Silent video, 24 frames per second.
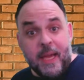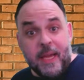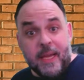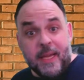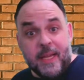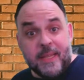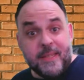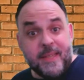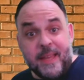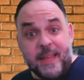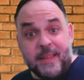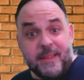
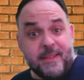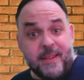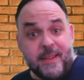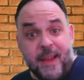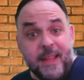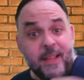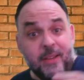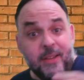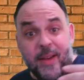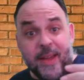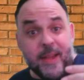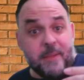Because I'd
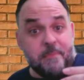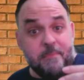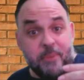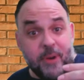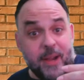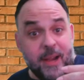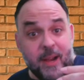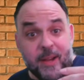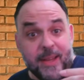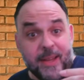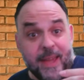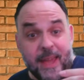kind of like
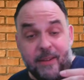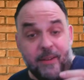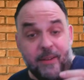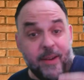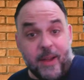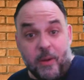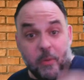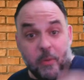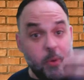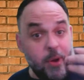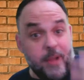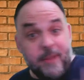Blair to get
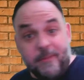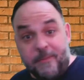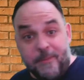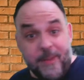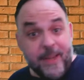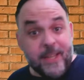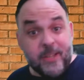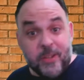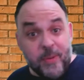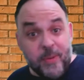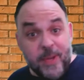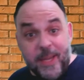like one
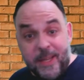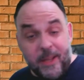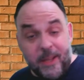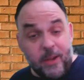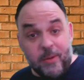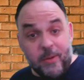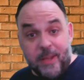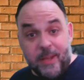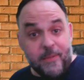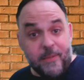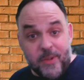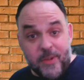victory,
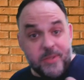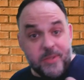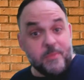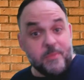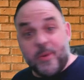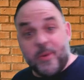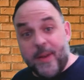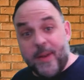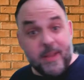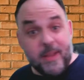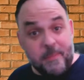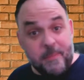give her some
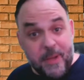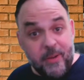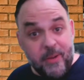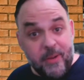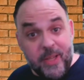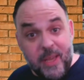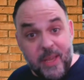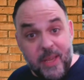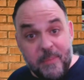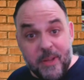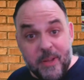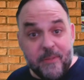
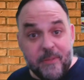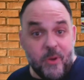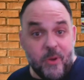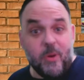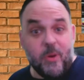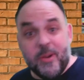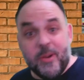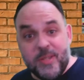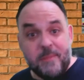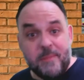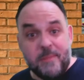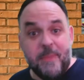credibility. But of
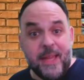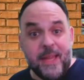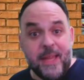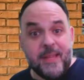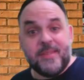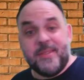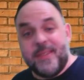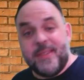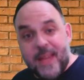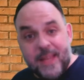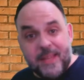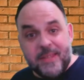course, it made
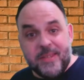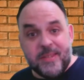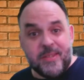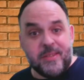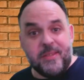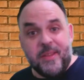sense.